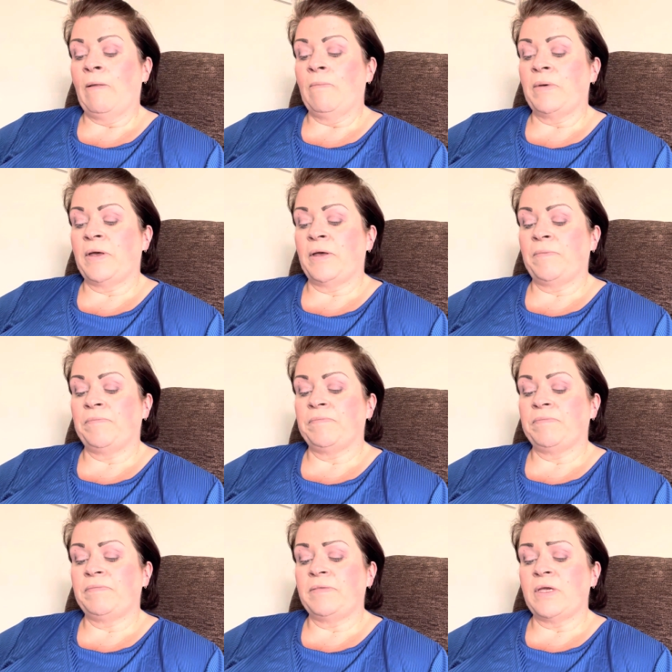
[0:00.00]
But
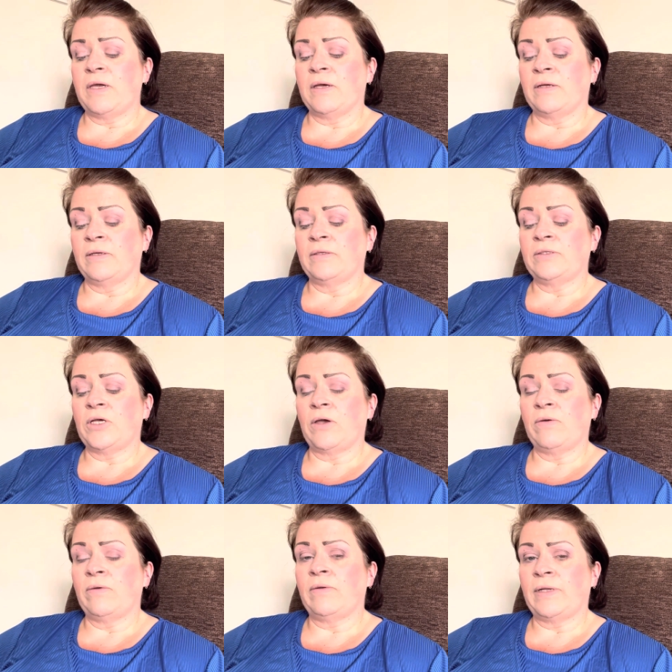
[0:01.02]
yeah,
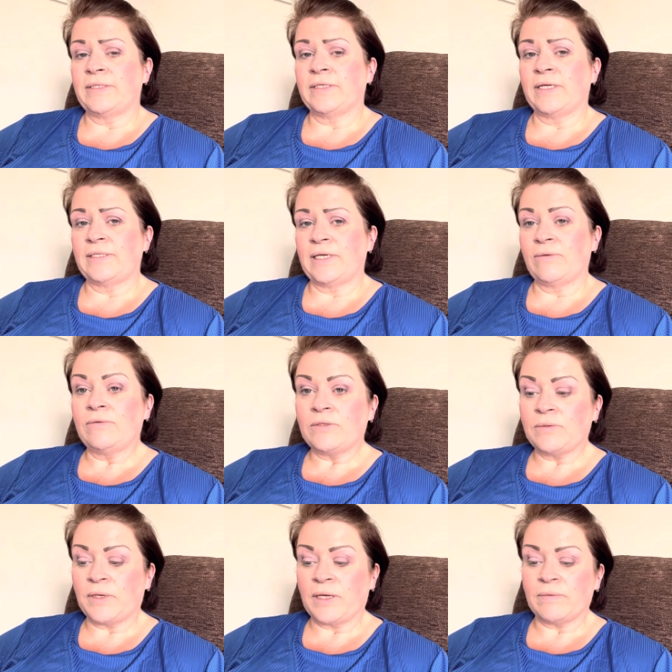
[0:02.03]
so let's get down
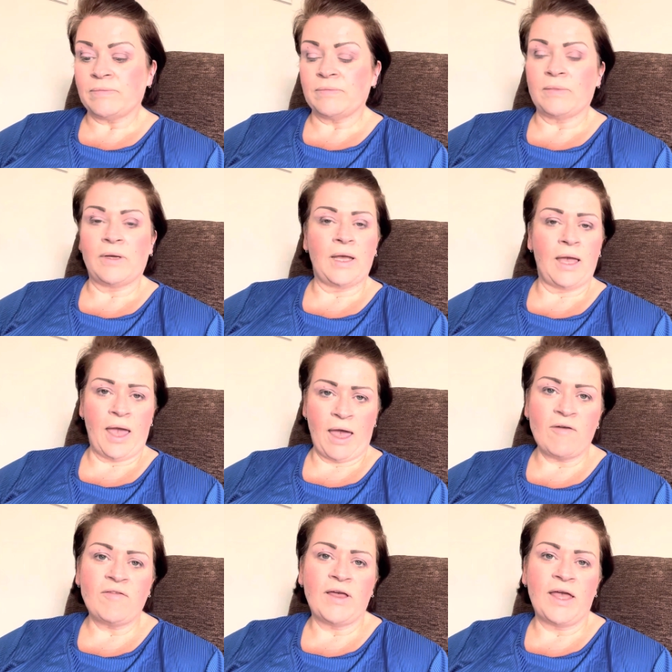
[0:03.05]
to it.
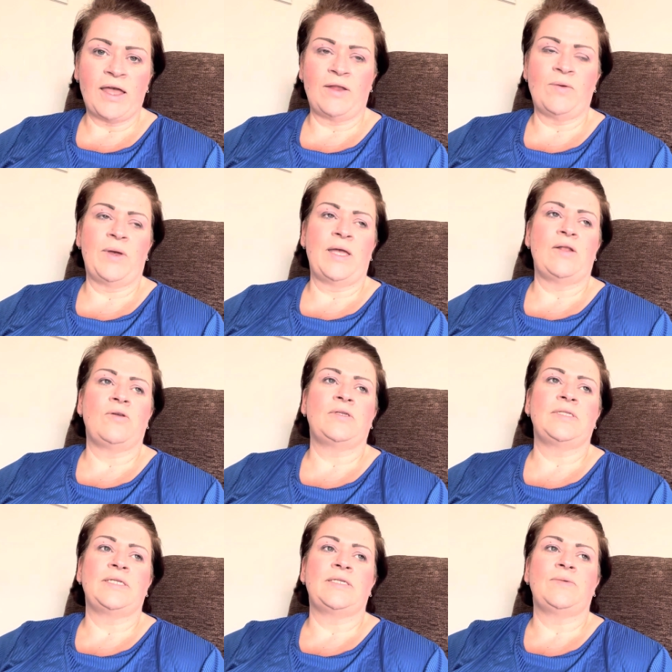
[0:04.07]
Have I had a weight loss
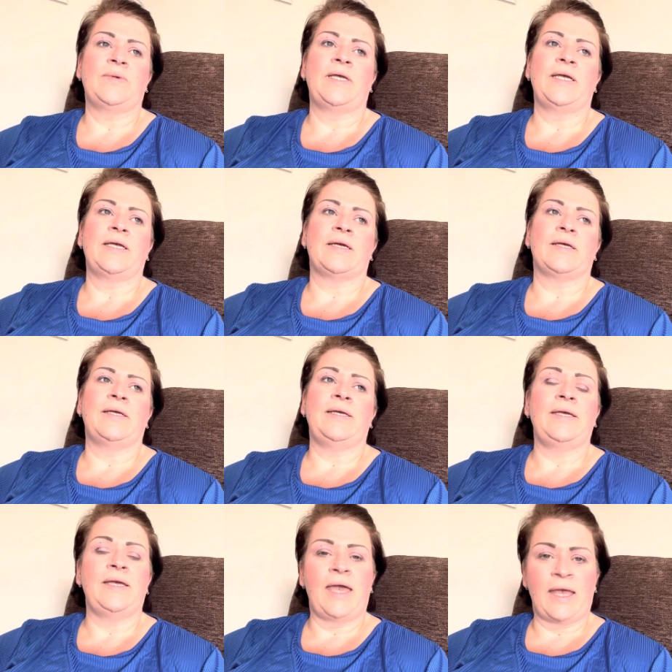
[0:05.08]
this week?
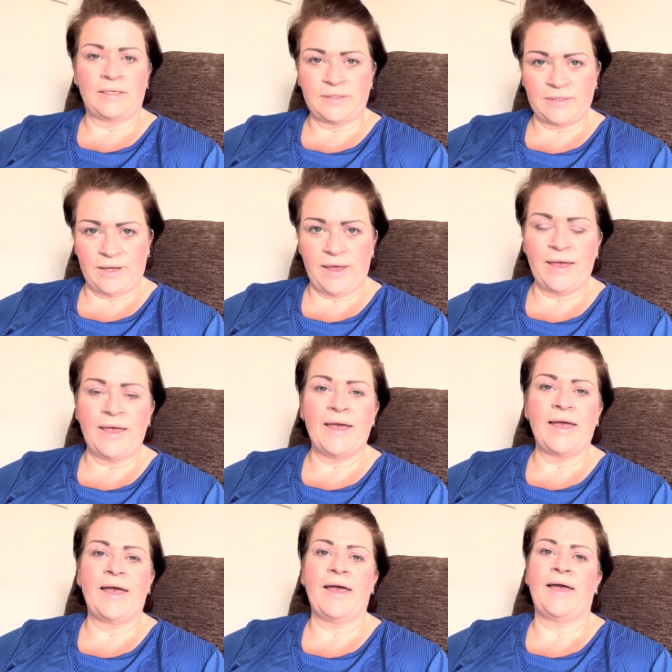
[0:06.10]
Yes, I
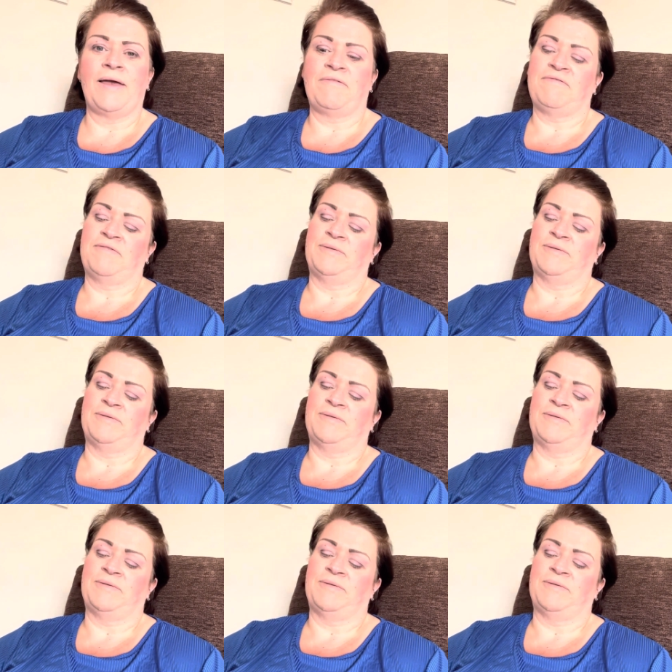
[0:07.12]
have.